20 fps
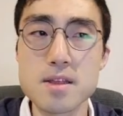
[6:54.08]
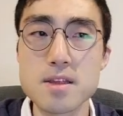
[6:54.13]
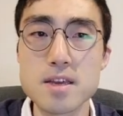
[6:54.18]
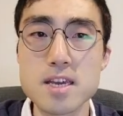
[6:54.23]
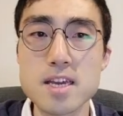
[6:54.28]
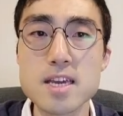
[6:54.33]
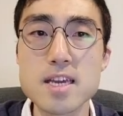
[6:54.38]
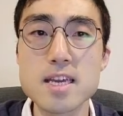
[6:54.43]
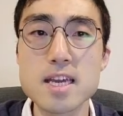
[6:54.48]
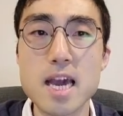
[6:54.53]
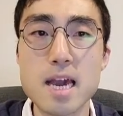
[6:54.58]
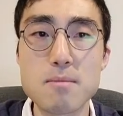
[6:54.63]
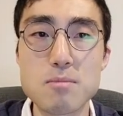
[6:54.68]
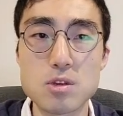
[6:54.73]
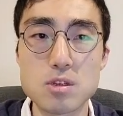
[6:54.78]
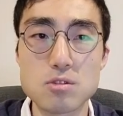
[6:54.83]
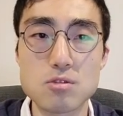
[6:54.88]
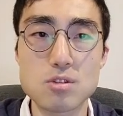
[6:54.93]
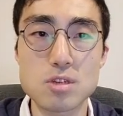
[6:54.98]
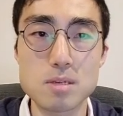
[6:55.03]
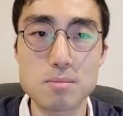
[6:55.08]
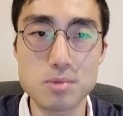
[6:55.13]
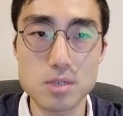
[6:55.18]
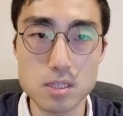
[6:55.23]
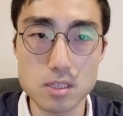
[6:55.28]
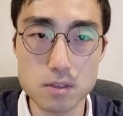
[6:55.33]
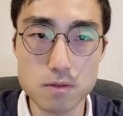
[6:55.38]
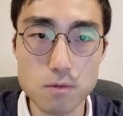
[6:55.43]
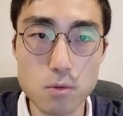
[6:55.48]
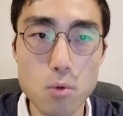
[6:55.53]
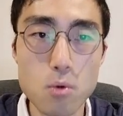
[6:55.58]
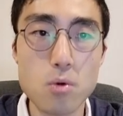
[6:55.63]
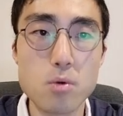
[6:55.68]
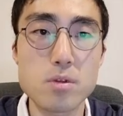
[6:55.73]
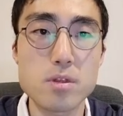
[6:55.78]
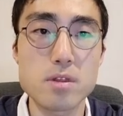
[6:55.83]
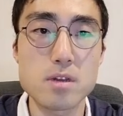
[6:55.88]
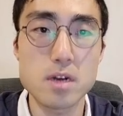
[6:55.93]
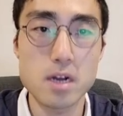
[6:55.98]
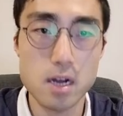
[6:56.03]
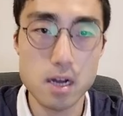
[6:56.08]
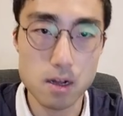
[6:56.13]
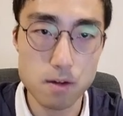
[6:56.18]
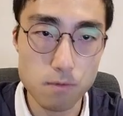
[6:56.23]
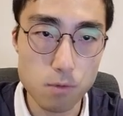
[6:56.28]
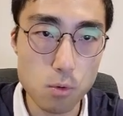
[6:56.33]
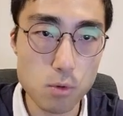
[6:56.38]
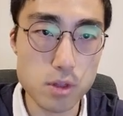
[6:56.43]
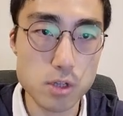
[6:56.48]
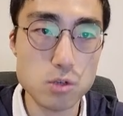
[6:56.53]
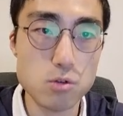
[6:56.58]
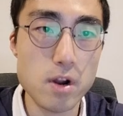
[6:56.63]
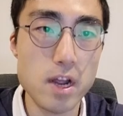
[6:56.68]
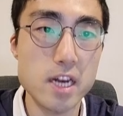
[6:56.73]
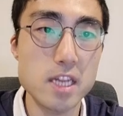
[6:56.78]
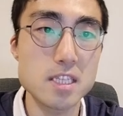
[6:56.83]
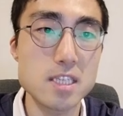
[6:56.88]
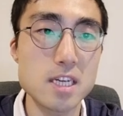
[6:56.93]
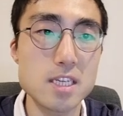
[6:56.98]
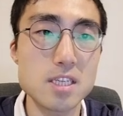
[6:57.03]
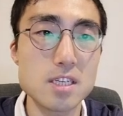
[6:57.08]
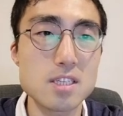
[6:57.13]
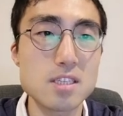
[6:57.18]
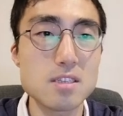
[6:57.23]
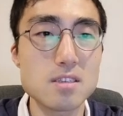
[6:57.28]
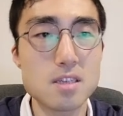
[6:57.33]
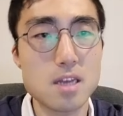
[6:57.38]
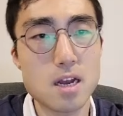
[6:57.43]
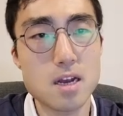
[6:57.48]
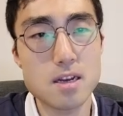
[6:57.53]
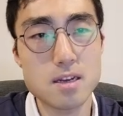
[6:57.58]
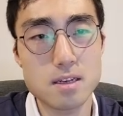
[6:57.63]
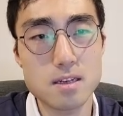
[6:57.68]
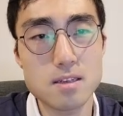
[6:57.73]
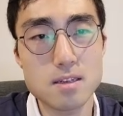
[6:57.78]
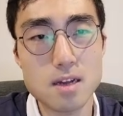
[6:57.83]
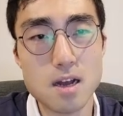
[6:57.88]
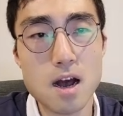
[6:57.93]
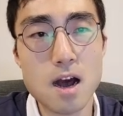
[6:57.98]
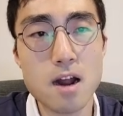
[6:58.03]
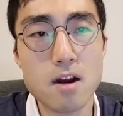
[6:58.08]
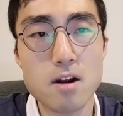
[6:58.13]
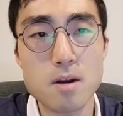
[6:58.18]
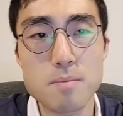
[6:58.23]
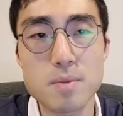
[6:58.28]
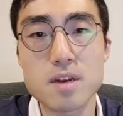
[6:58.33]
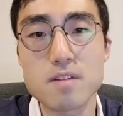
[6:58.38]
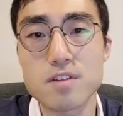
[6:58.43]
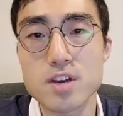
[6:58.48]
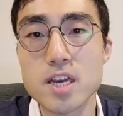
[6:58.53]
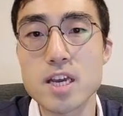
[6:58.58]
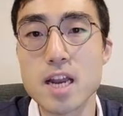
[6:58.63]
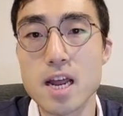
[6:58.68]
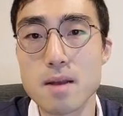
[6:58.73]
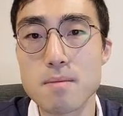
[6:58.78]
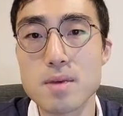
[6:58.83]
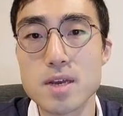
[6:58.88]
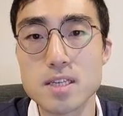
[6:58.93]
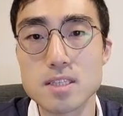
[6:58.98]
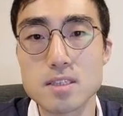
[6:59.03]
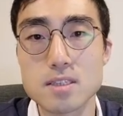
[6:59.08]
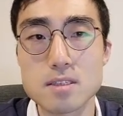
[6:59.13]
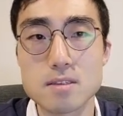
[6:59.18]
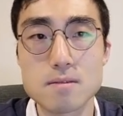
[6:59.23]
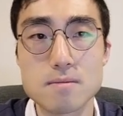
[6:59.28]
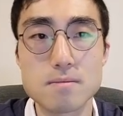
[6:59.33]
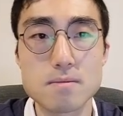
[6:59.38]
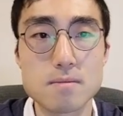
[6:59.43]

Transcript: the in-game descriptions for the training sessions are a bit of a hit and miss.